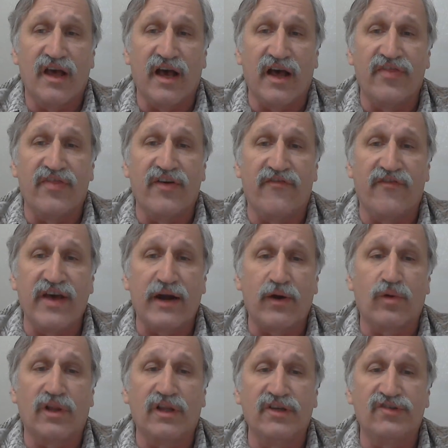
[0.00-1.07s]
Uh, the
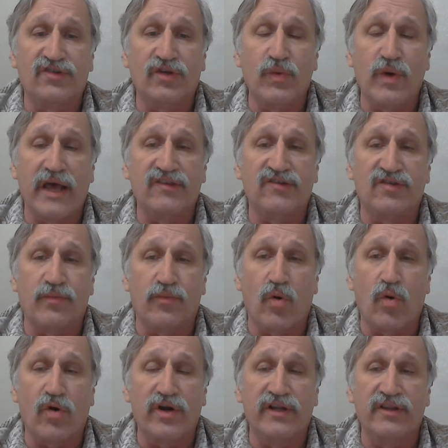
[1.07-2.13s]
Federalists who had
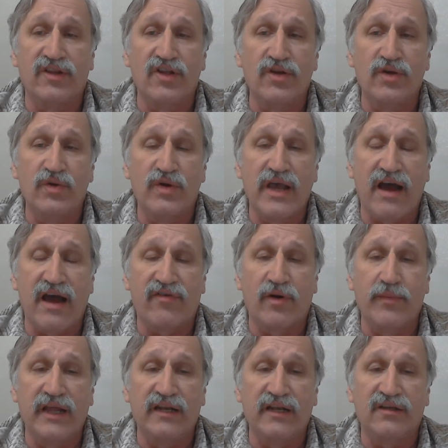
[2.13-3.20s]
supported the new
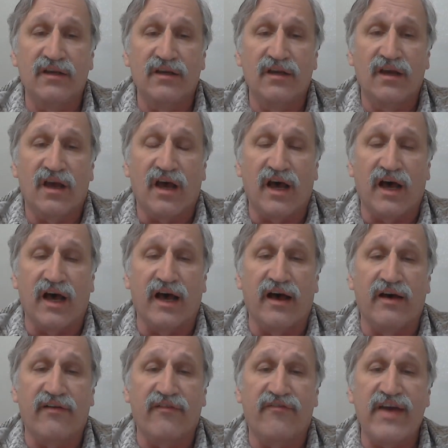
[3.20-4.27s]
government
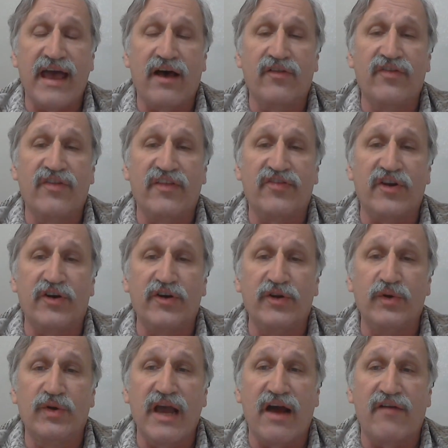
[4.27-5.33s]
uh, found that their
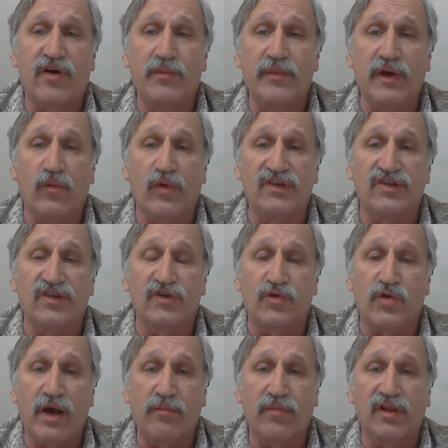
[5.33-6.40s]
new government was in
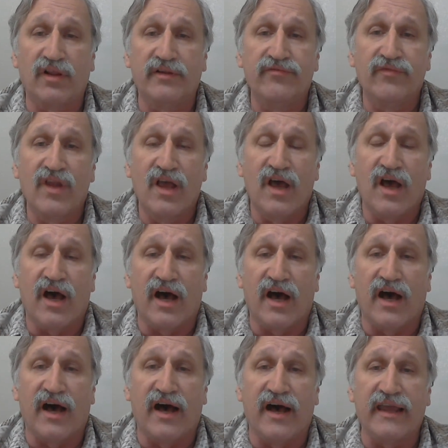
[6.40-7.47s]
trouble.
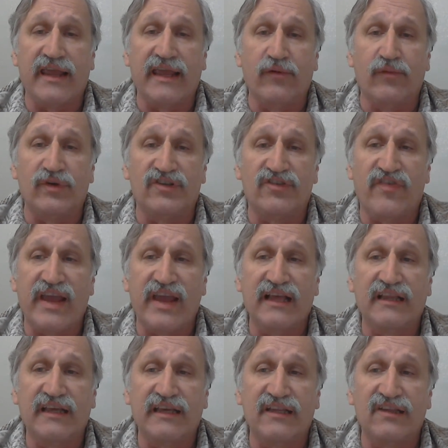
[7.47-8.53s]
Uh, it was
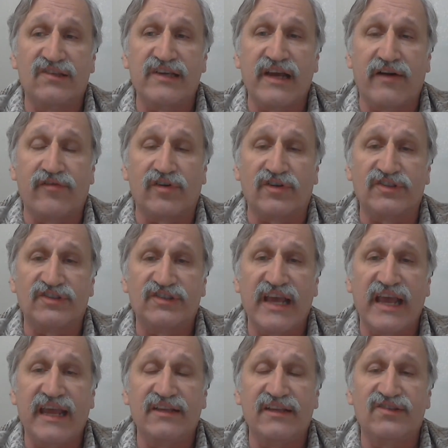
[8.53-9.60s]
failing in several
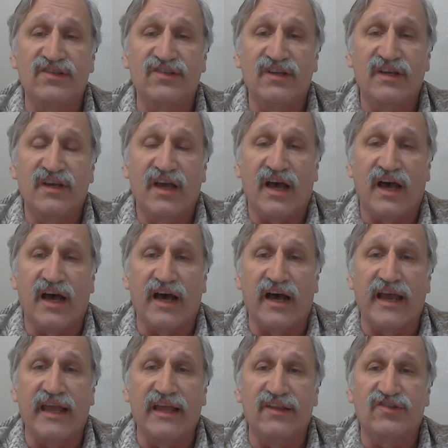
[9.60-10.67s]
states.
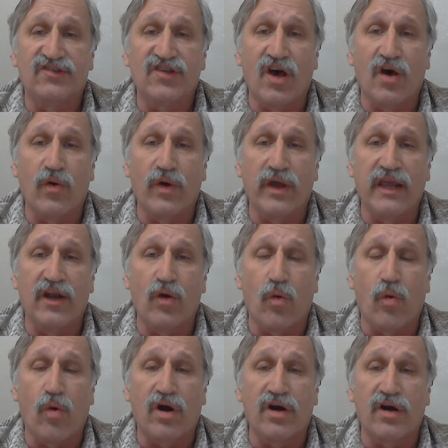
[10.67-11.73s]
Uh, and so, in
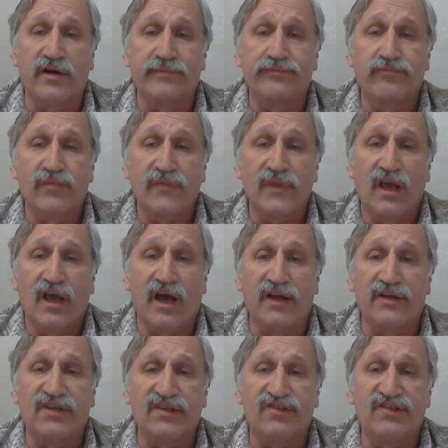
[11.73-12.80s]
order uh,
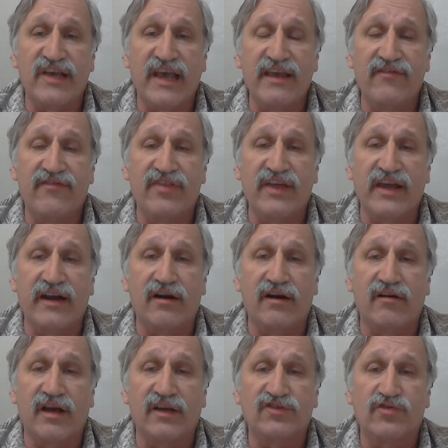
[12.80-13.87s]
to save
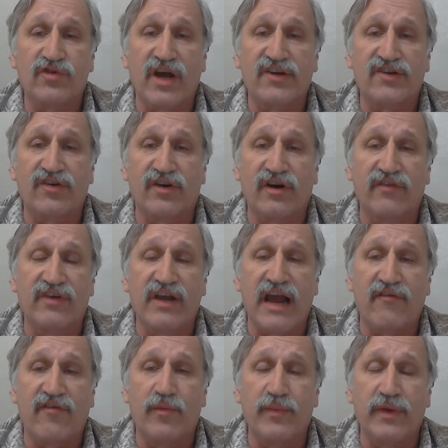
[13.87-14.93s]
their structure of
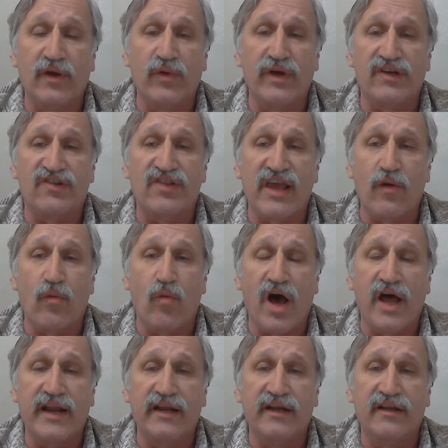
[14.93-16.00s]
government, which they
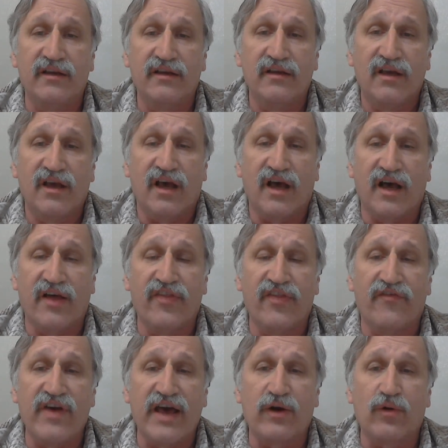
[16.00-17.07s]
wanted, uh,
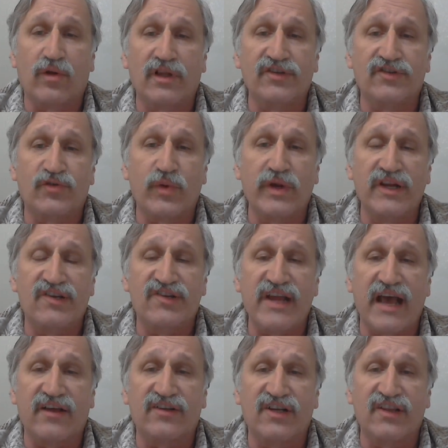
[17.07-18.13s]
the Federalists reached
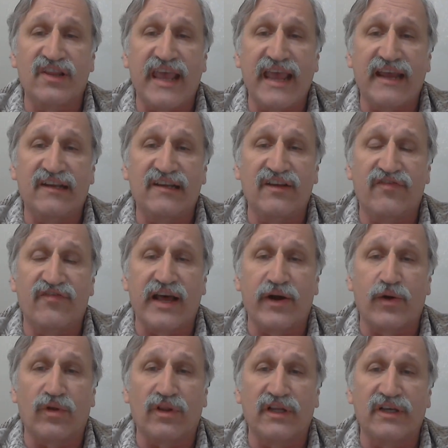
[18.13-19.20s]
out to the Anti
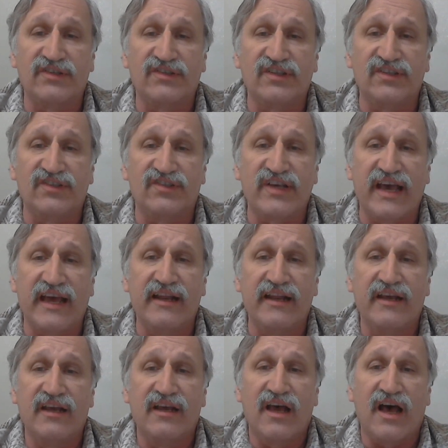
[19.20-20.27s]
Federalists and said,
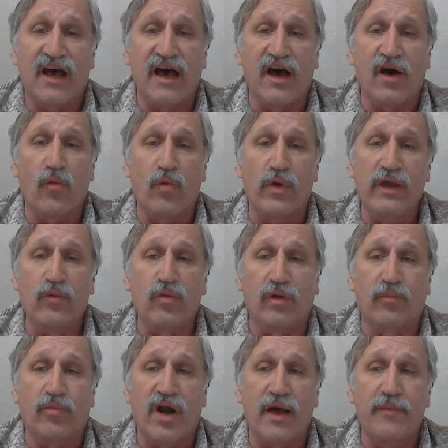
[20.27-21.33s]
uh, We
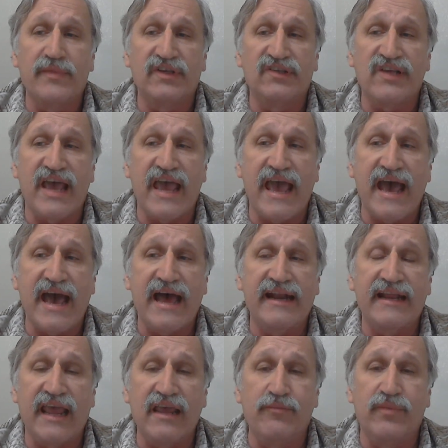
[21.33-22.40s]
will promise to
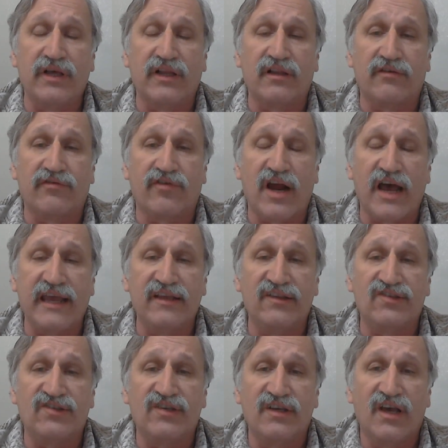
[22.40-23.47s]
add a Bill of
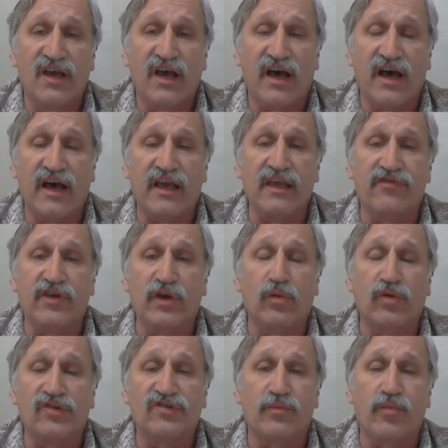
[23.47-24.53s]
Rights uh, if you
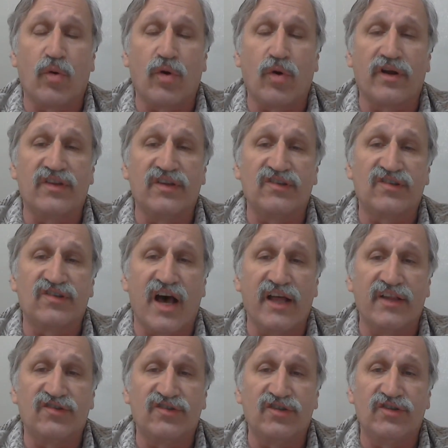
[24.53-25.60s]
will support this
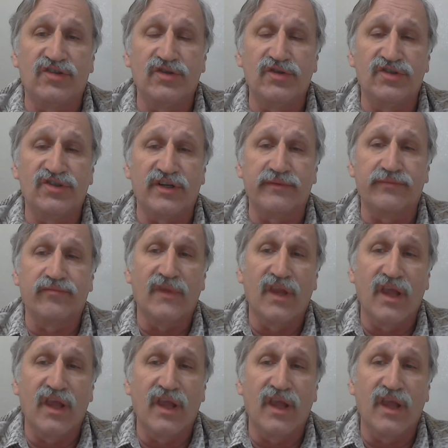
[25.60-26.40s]
Constitution.